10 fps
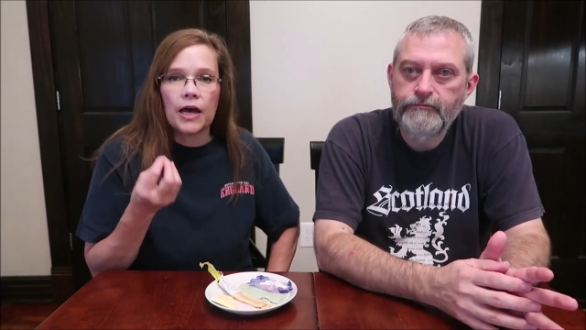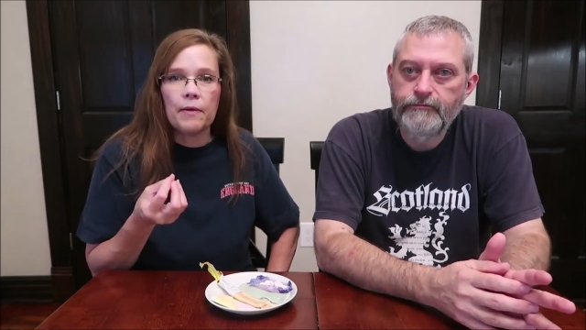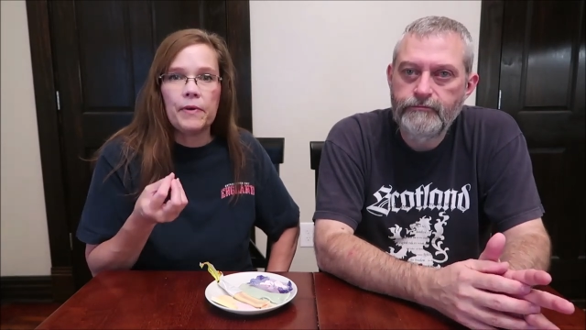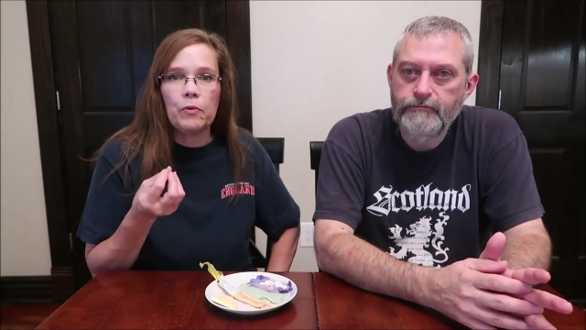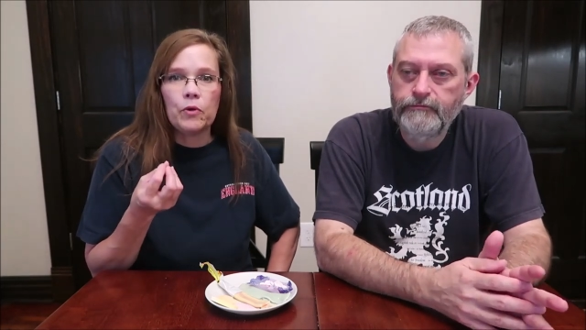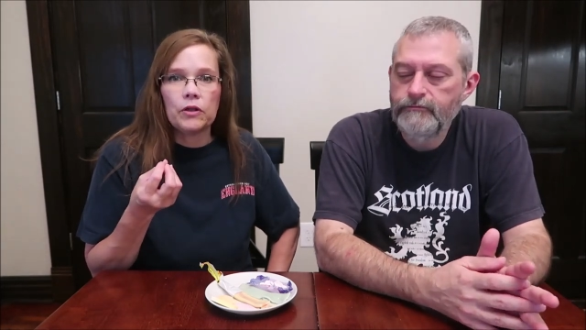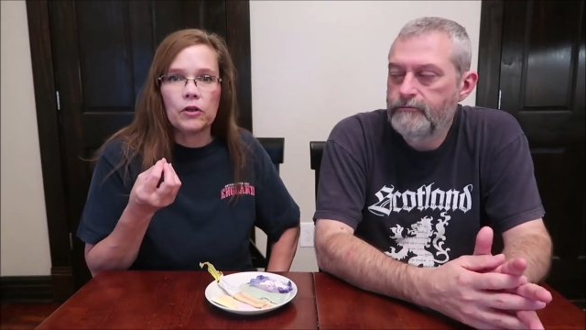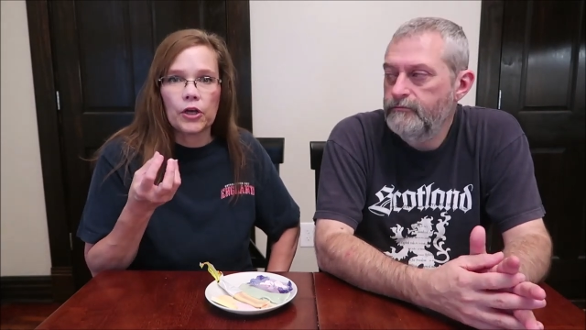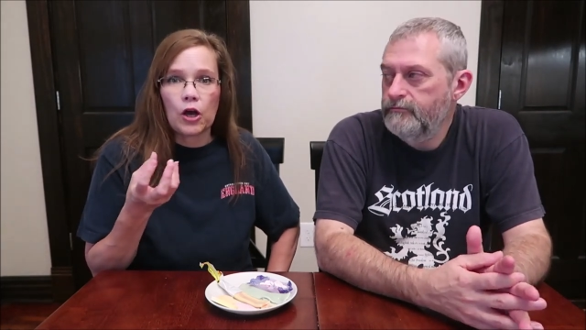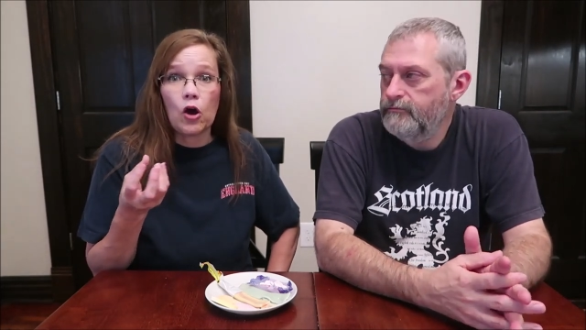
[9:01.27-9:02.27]
Speaker 1: a gummy would
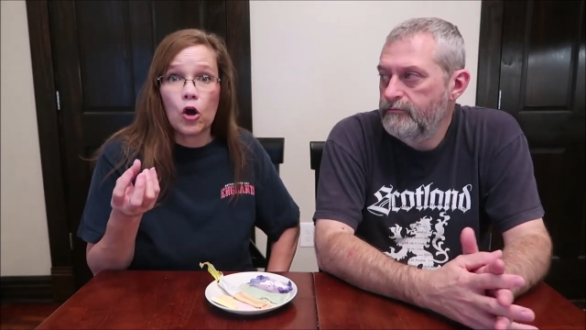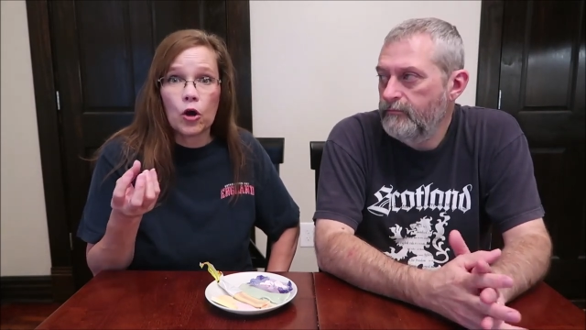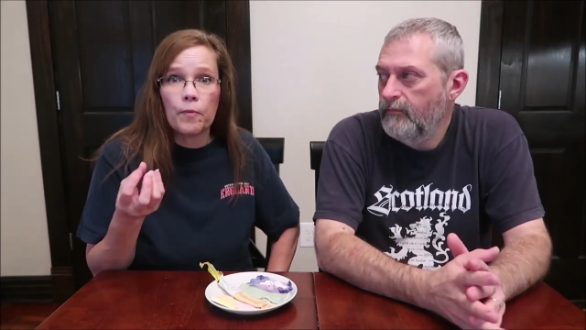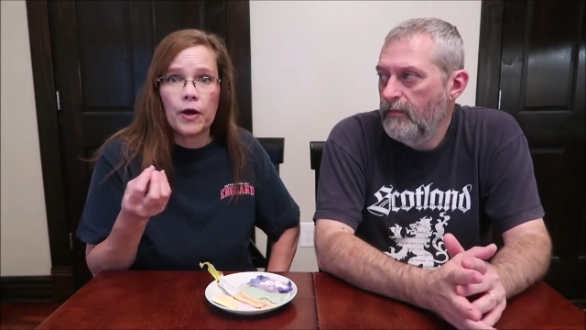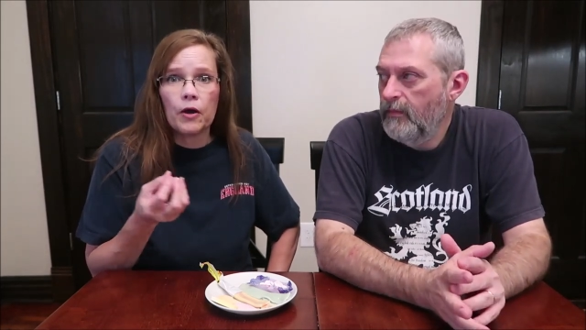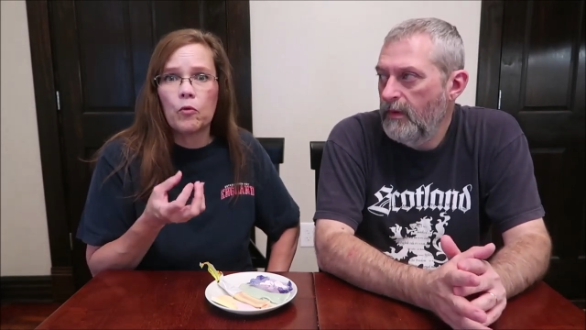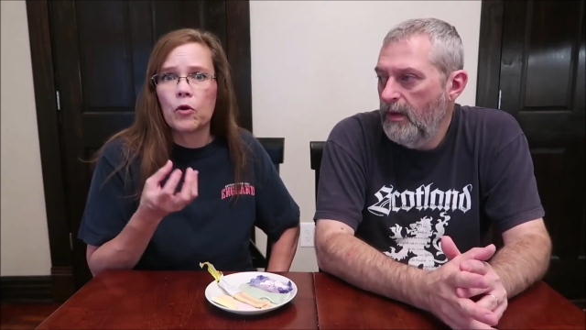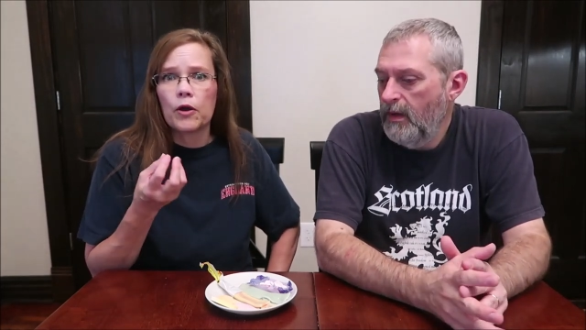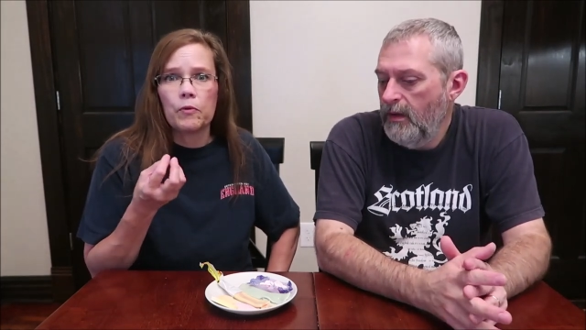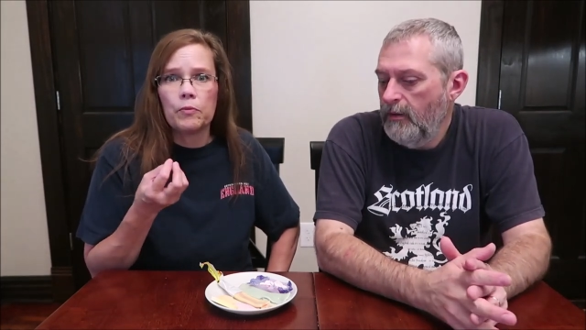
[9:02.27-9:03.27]
like a Haribo
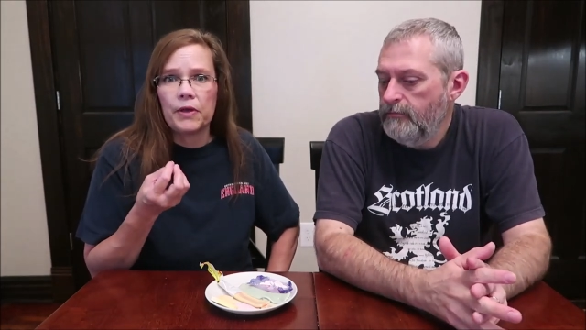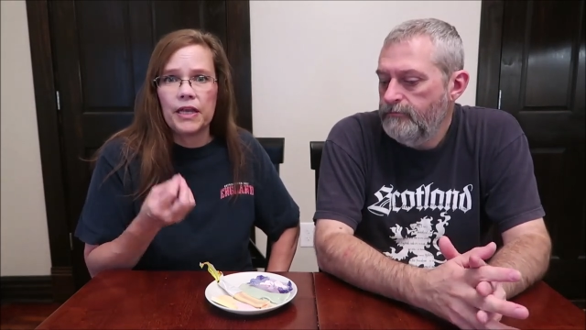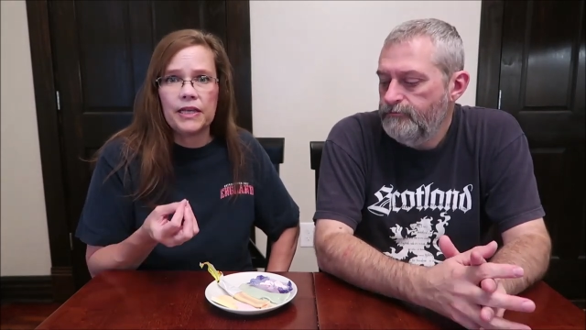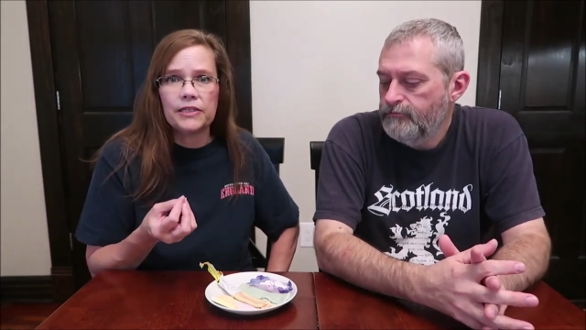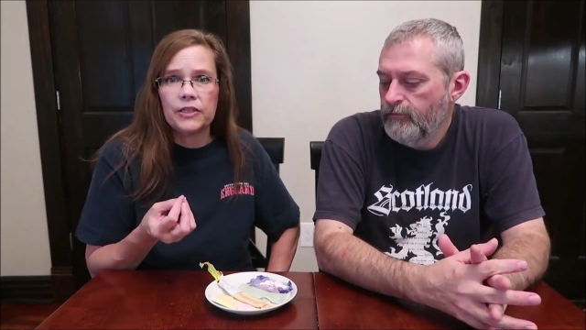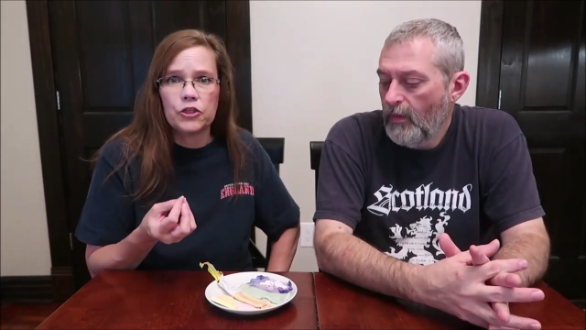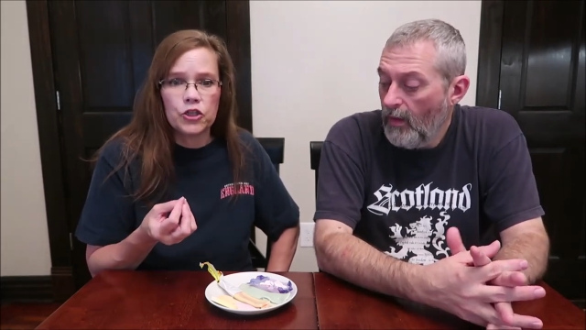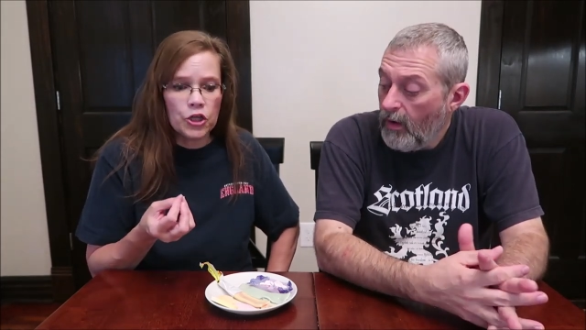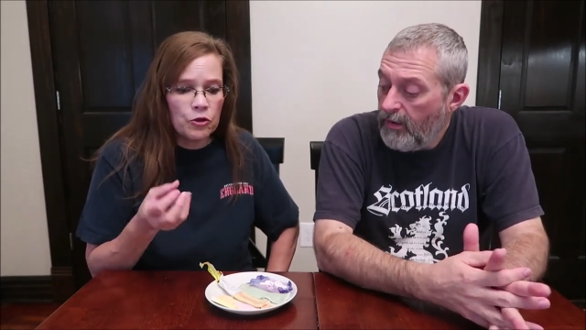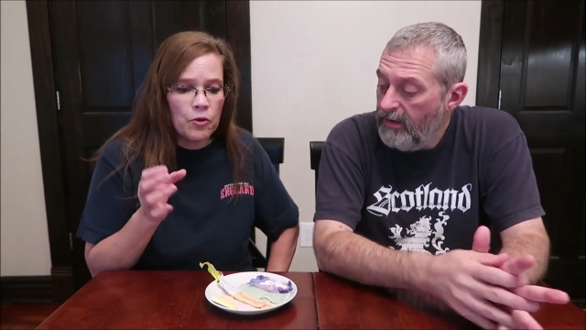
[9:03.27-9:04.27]
where it would be easy to chew. Or